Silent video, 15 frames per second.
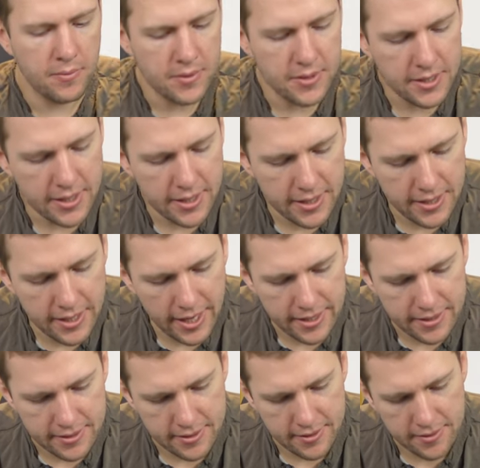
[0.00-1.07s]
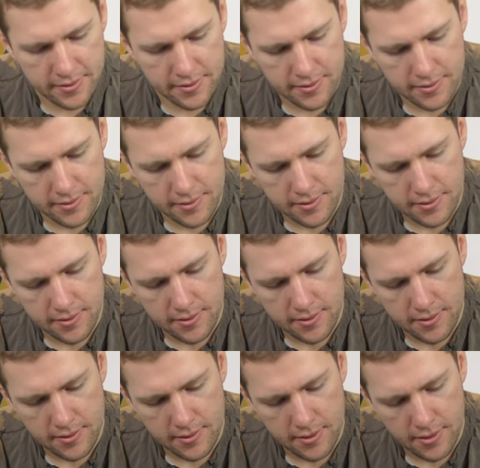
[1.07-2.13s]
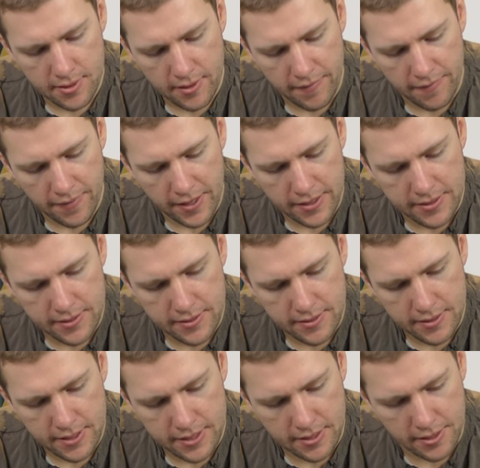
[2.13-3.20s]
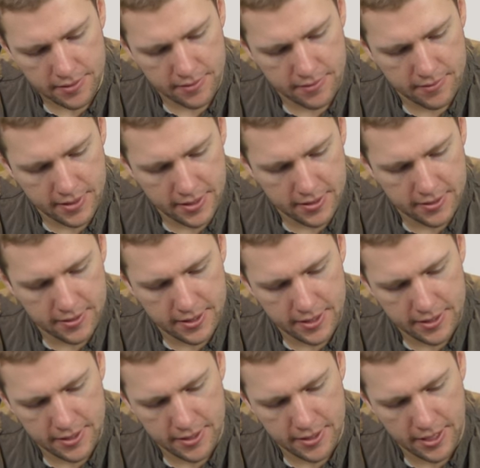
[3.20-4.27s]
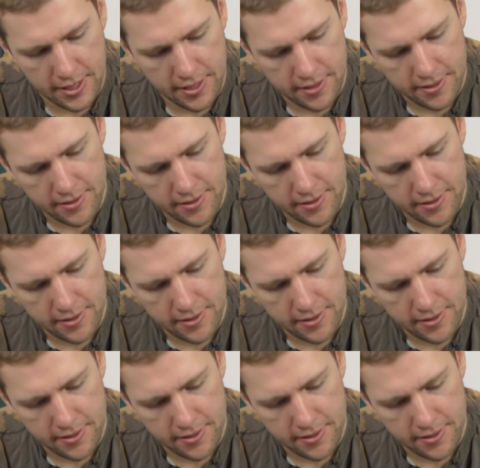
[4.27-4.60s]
does it connect to? In fact, it doesn't, it just sits in there.